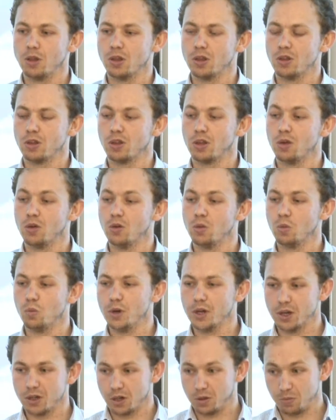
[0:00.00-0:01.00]
So
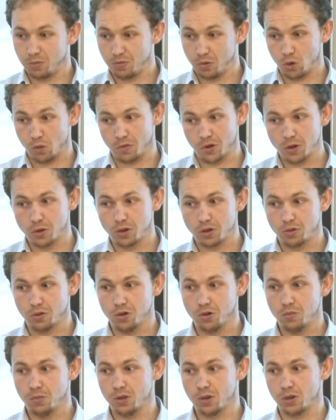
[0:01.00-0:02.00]
we're going to perform focus
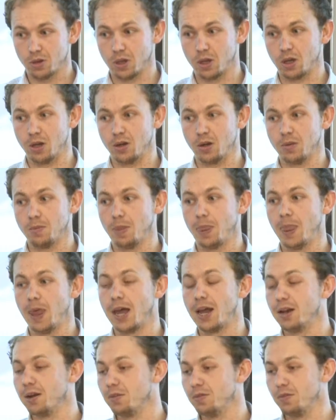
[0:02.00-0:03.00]
groups,
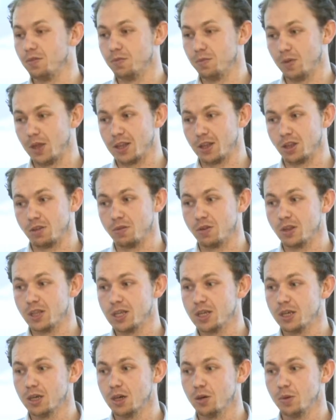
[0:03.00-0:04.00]
and as it's for
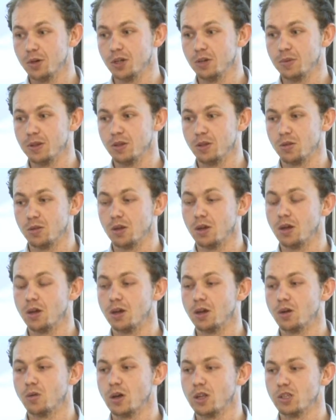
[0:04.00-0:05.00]
Zika, we're going to be
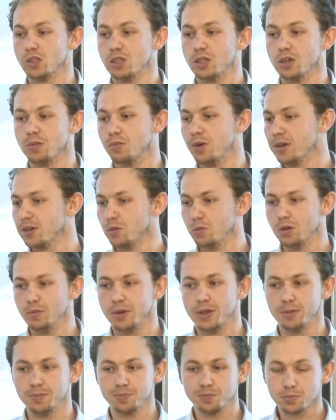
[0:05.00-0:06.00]
questioning pregnant
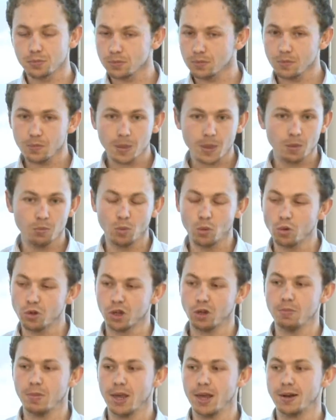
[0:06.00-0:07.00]
women, but
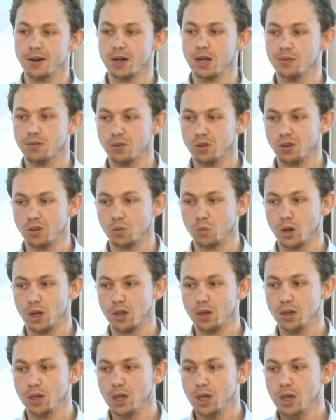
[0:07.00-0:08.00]
also men and others as
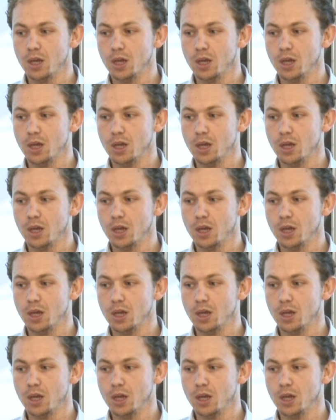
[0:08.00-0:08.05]
well,